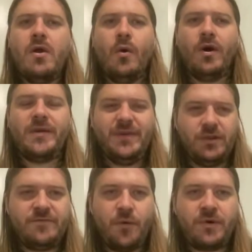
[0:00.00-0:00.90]
What can we
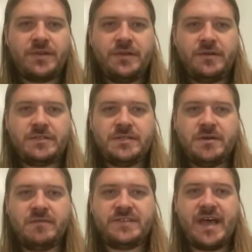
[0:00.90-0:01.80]
look forward to year 2
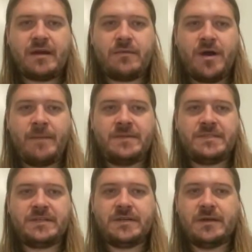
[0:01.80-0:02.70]
of Zac
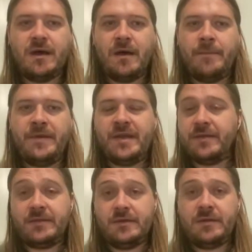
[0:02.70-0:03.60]
Robinson
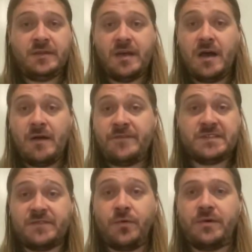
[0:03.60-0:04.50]
being the
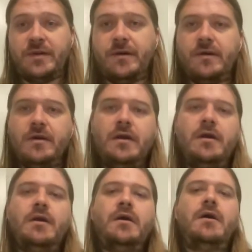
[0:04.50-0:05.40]
offensive coordinator?
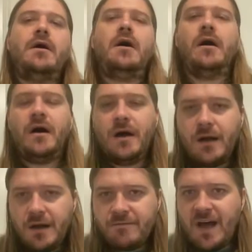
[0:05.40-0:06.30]

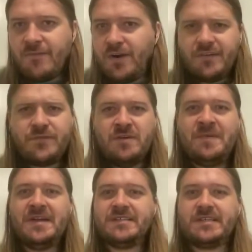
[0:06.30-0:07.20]
I've read a few
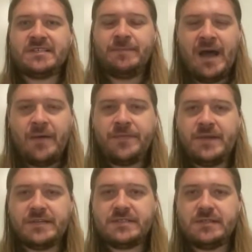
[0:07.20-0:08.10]
pieces about
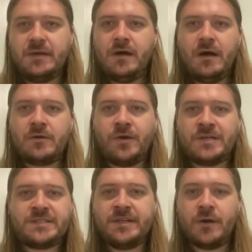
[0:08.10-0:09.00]
this
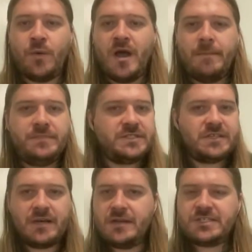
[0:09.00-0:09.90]
across the interweb, just
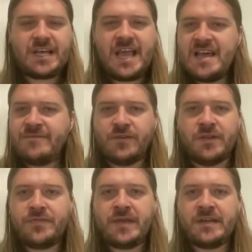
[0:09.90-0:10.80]
a handful
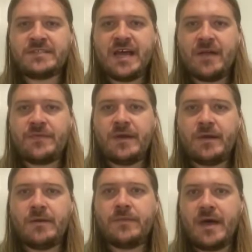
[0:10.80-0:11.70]
of things out
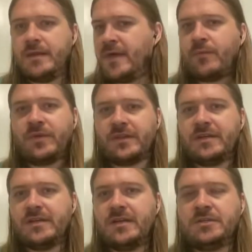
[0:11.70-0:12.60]
there that
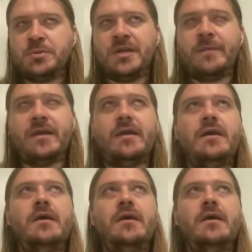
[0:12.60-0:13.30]
really intrigue me.